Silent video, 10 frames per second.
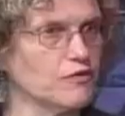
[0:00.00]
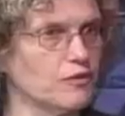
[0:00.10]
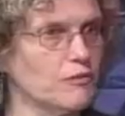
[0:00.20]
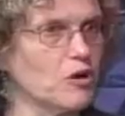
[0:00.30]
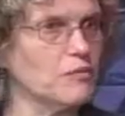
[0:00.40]
if
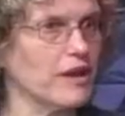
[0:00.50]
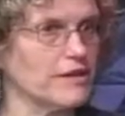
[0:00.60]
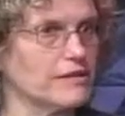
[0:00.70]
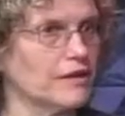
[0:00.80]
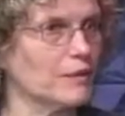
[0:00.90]
you're
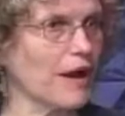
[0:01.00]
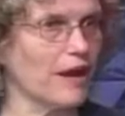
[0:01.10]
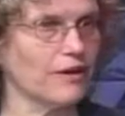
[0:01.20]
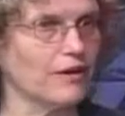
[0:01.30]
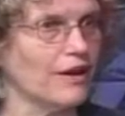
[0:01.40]
mobilizing
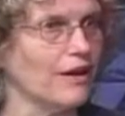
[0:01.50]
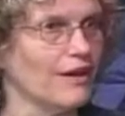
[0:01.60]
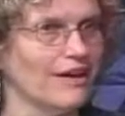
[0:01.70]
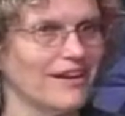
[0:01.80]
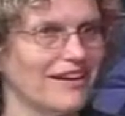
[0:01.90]
around
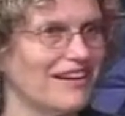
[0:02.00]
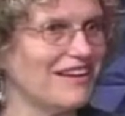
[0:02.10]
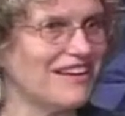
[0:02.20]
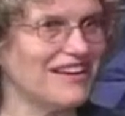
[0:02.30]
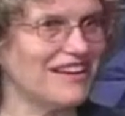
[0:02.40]

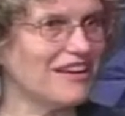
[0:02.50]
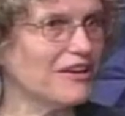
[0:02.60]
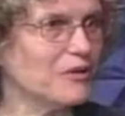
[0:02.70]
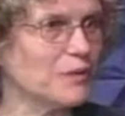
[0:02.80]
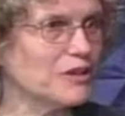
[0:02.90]

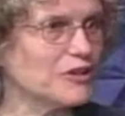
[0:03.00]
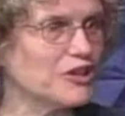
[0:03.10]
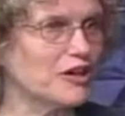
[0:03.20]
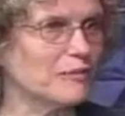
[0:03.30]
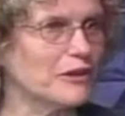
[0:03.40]
in a
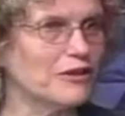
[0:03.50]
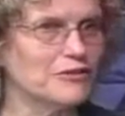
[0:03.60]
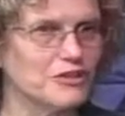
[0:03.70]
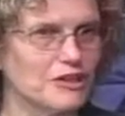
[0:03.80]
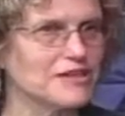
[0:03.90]
wheelchair, but you
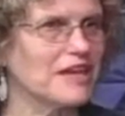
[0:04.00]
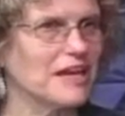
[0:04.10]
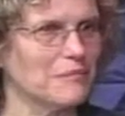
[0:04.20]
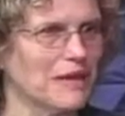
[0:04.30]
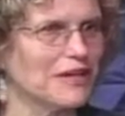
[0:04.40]
just
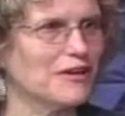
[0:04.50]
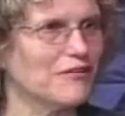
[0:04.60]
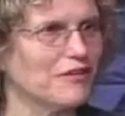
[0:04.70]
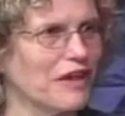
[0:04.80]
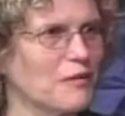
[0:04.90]
can't make it
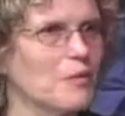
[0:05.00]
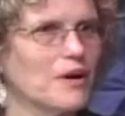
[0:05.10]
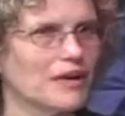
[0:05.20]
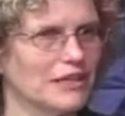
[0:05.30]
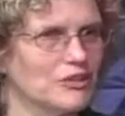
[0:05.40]
over that
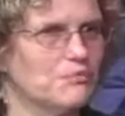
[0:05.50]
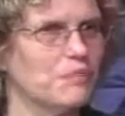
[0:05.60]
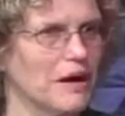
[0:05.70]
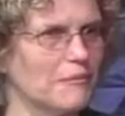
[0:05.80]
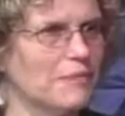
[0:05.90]
1-inch
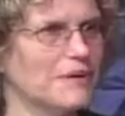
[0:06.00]
bump